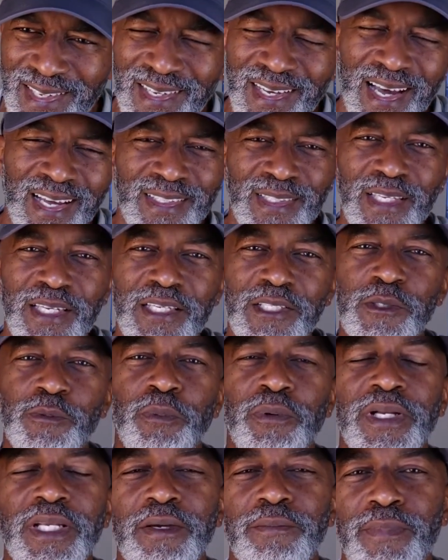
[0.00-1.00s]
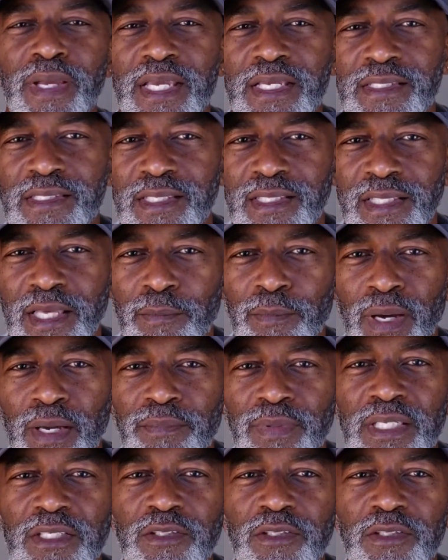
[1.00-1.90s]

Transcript: I think it's pretty amazing that by me